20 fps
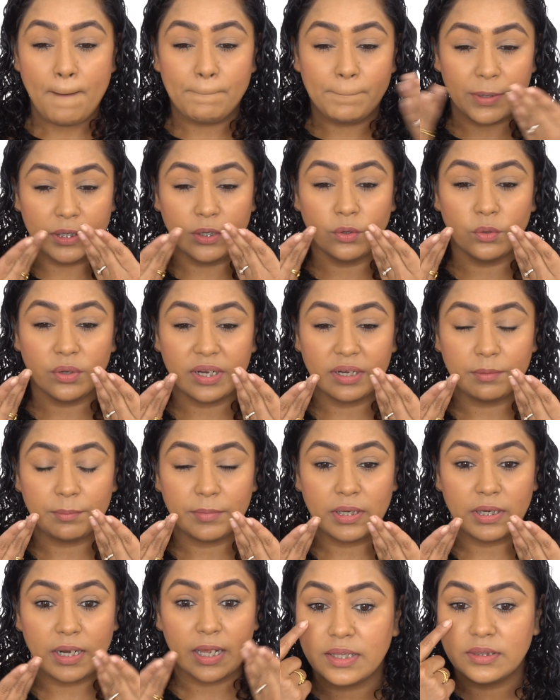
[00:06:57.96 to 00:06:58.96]
But look at
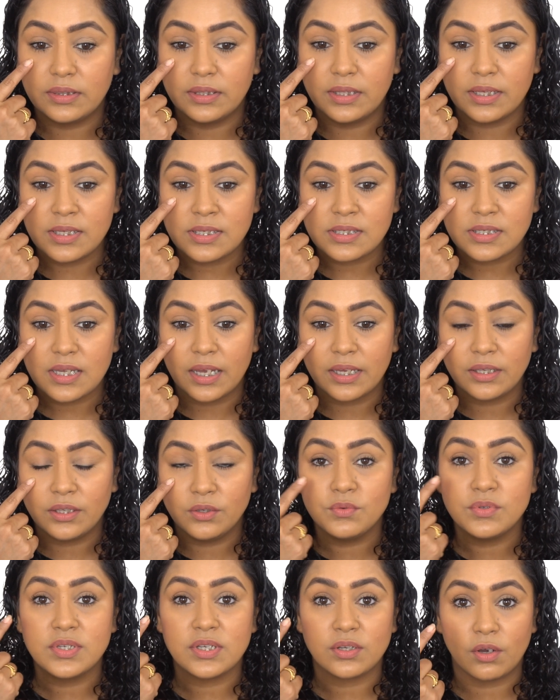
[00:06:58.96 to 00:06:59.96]
me, like this I
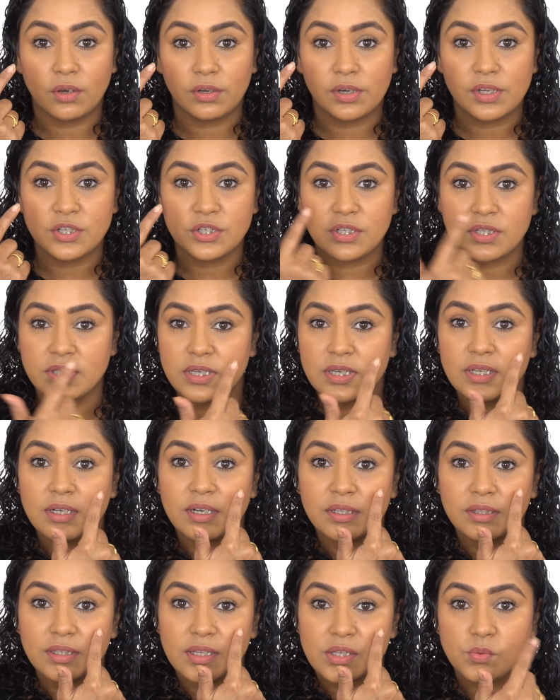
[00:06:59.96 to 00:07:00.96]
use an orange concealer
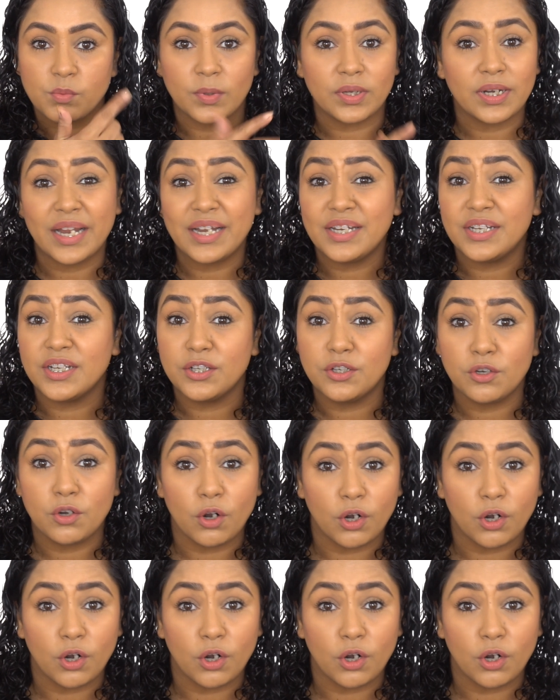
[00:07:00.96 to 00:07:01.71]
and this one I did